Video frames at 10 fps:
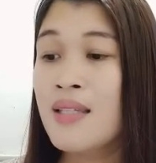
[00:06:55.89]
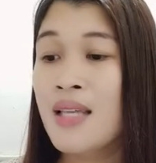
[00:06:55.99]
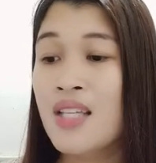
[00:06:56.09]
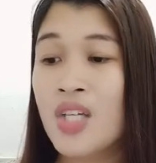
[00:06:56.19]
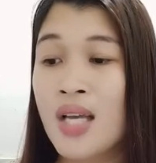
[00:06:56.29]

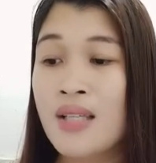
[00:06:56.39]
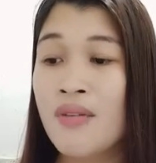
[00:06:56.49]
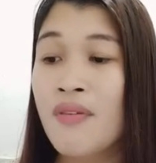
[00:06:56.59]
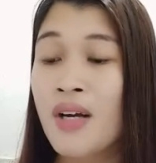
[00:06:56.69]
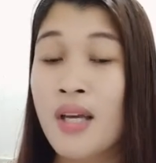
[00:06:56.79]
such as
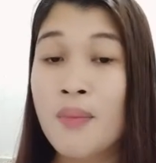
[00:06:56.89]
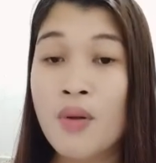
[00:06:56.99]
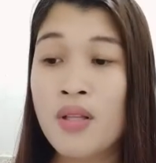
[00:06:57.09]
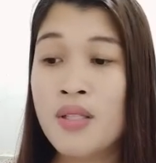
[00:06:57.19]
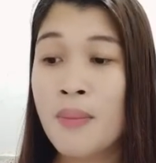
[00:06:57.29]

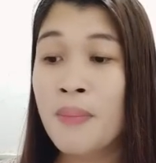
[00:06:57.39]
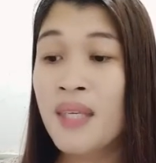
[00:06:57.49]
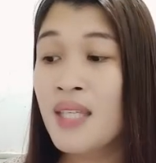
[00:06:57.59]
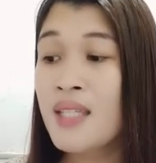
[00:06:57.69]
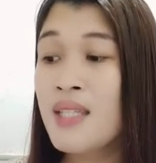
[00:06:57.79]
variables,
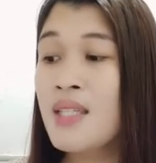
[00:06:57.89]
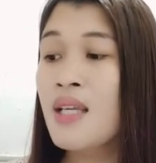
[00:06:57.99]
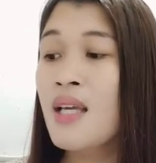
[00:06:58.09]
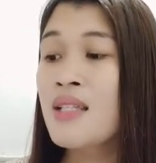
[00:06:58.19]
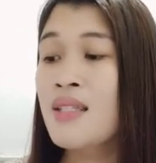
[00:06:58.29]
means,
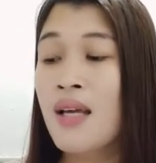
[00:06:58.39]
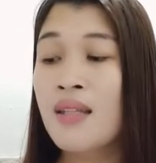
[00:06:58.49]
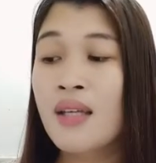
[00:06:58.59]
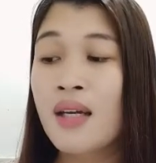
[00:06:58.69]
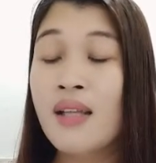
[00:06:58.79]

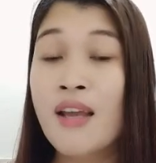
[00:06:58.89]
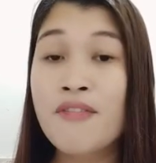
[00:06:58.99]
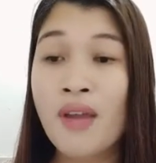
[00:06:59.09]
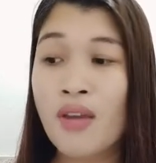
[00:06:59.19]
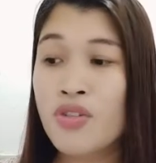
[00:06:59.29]
standard
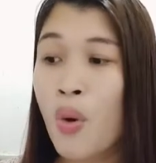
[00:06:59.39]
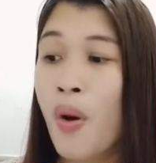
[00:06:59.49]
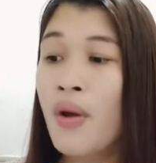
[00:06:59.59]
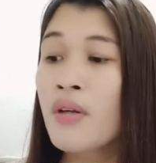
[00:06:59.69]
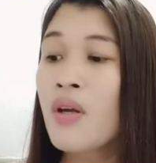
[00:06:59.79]

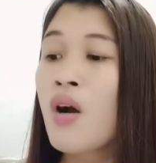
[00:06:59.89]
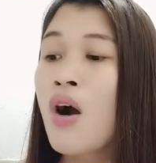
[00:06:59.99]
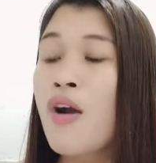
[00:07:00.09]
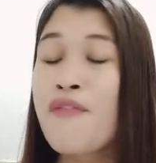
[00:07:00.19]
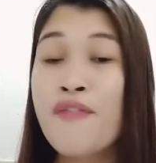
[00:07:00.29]
deviation,
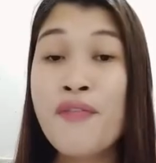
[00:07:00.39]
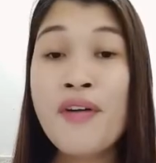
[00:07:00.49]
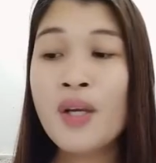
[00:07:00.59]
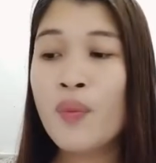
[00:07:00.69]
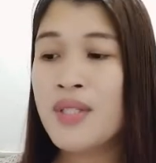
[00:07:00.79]
or
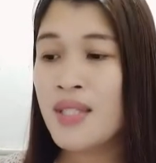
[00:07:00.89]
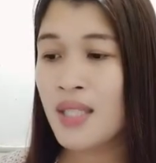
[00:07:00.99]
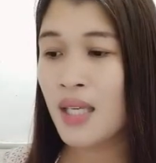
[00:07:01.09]
frequency.